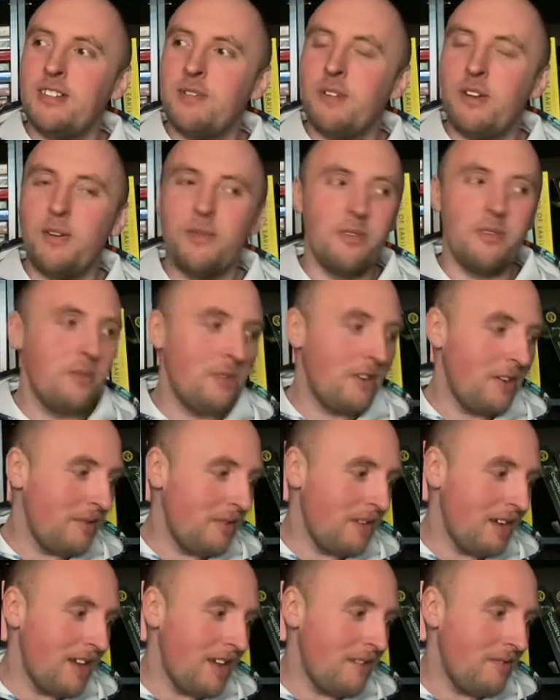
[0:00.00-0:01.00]
Where
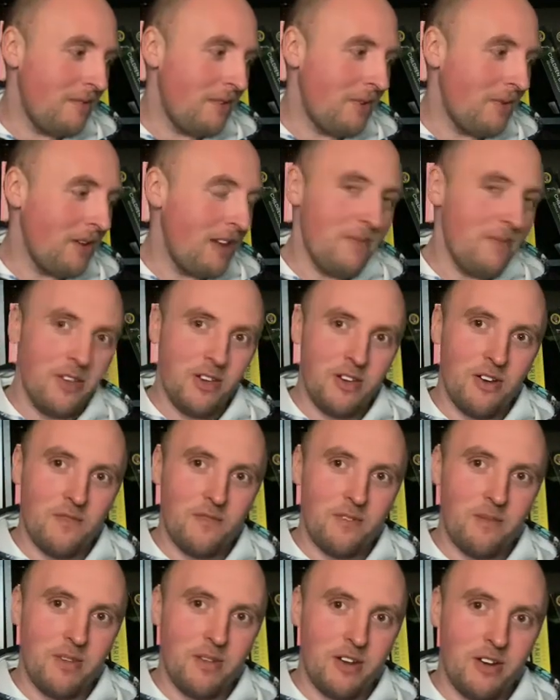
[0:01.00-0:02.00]
do I even go
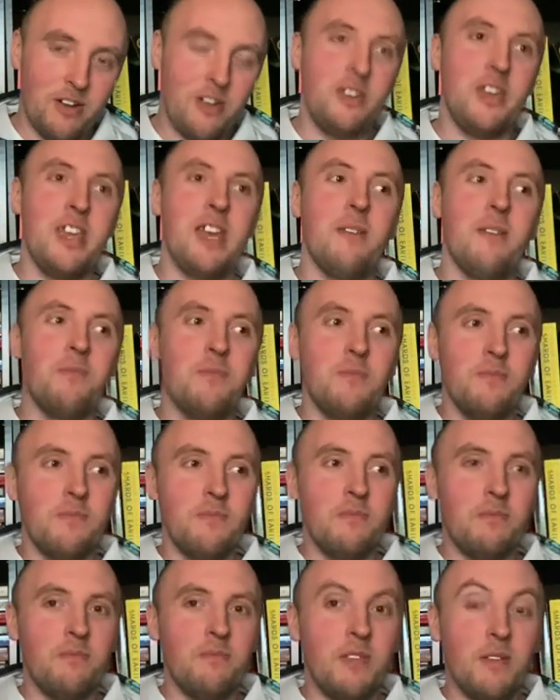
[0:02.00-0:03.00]
from here? Oh, yeah,
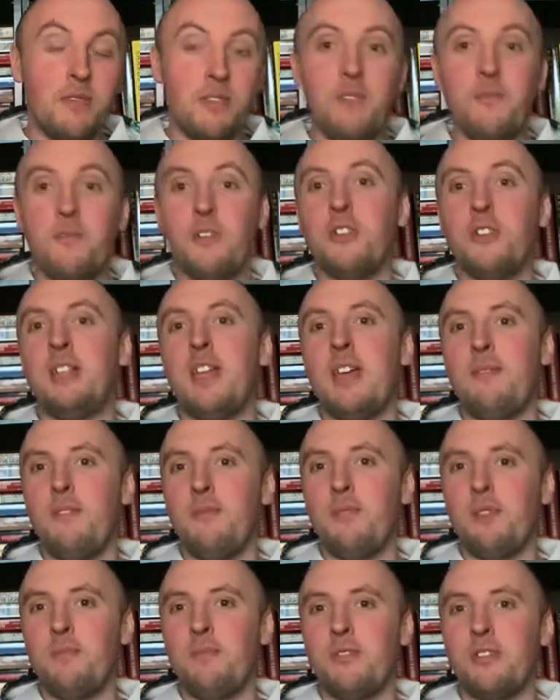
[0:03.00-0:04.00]
the first half
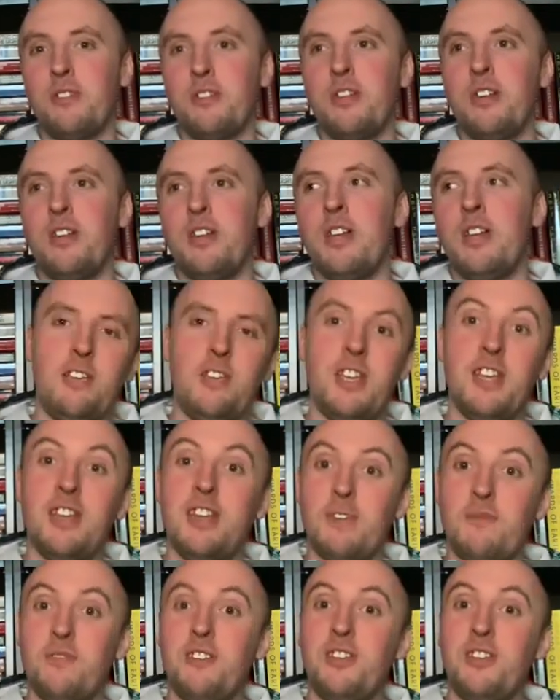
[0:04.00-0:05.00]
of the book, you can
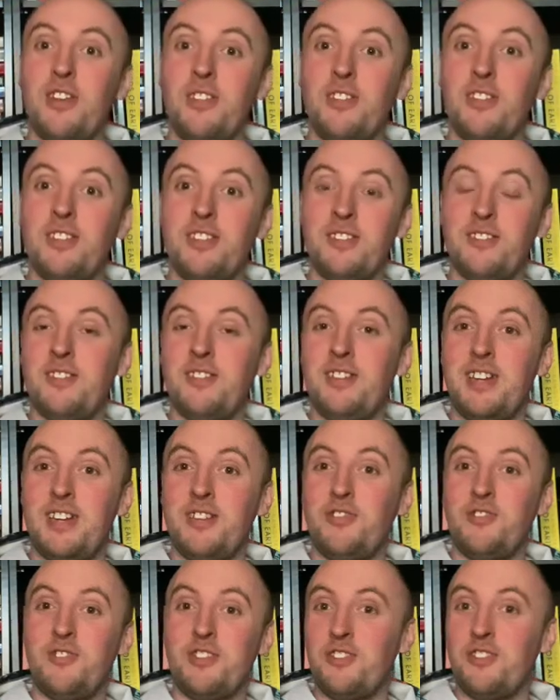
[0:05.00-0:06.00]
definitely tell that this is not
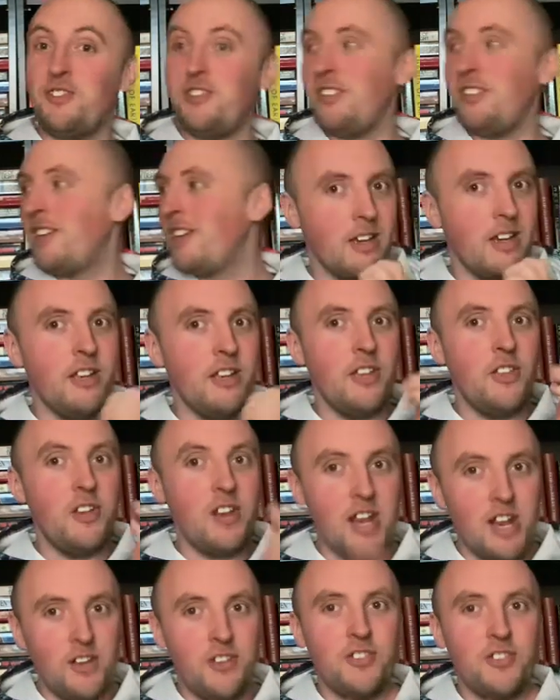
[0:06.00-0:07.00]
structured. Another
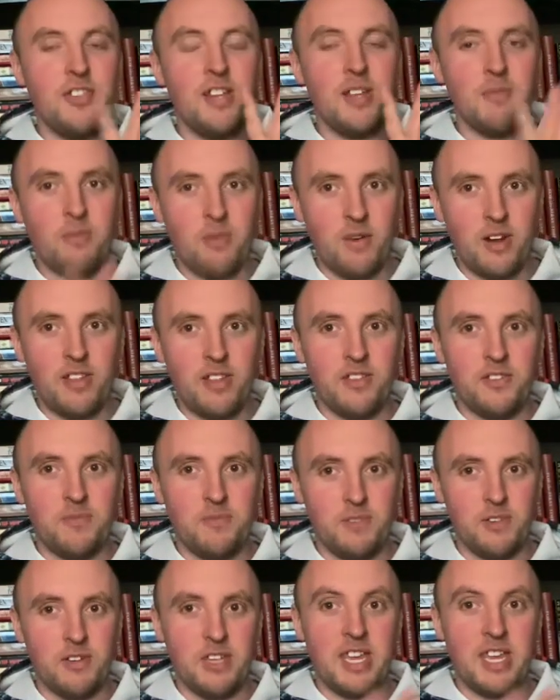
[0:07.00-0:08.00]
interesting point of this
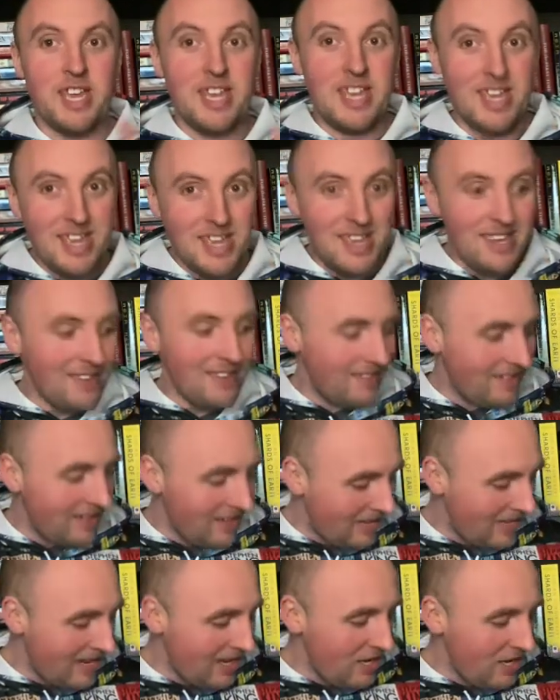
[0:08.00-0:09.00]
book is
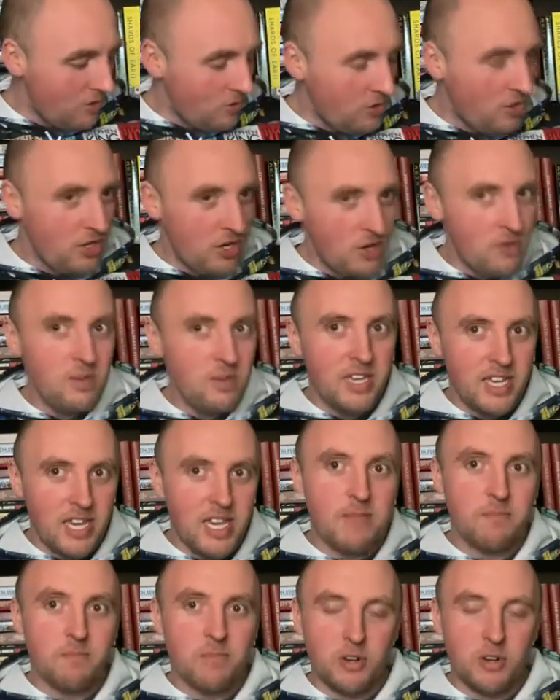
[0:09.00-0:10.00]
that you do
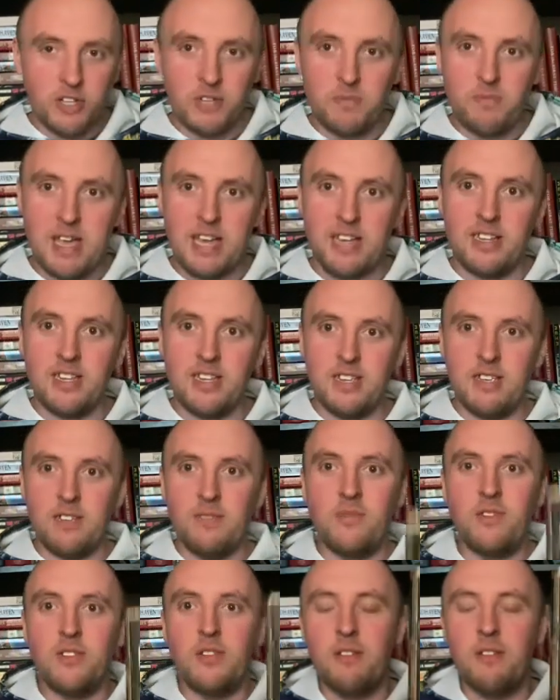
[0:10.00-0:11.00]
get
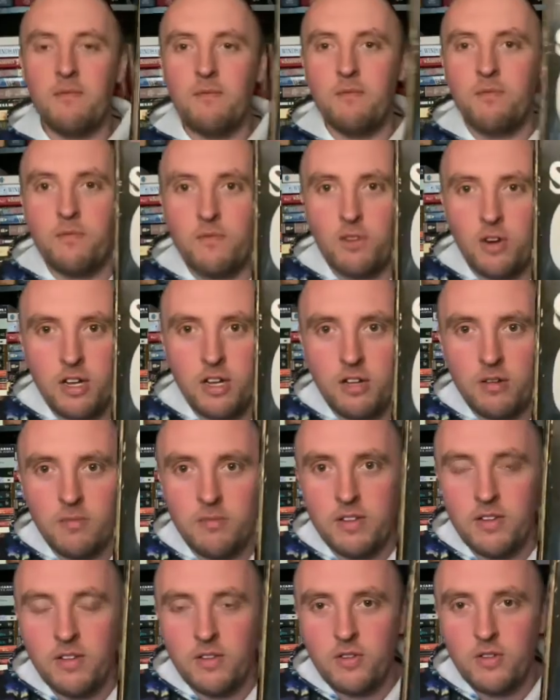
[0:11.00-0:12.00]
perspectives
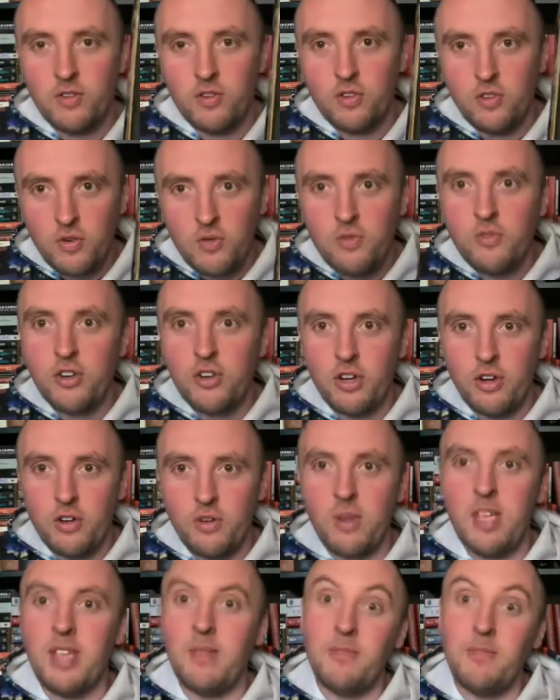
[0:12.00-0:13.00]
from
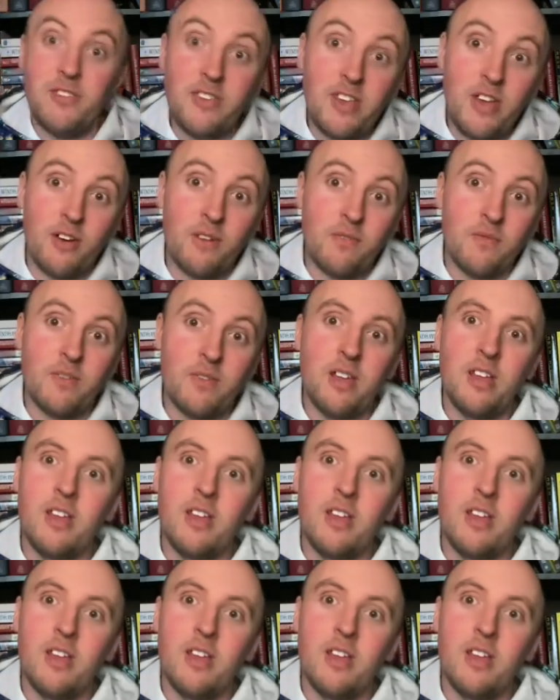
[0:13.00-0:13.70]
Cujo himself,